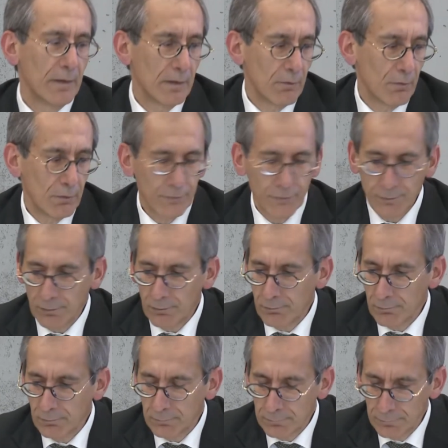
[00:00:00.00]

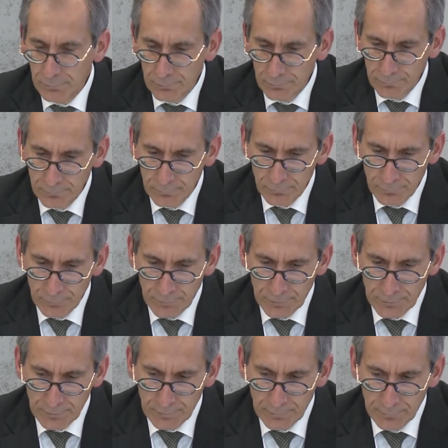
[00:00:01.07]
also due to
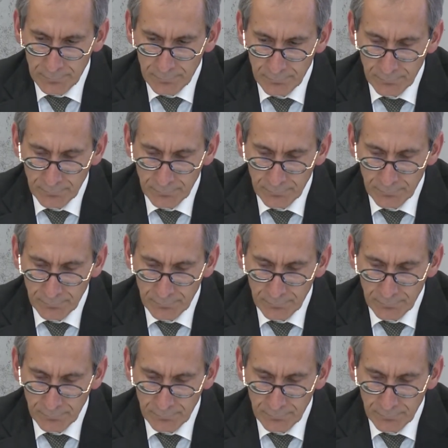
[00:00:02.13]
the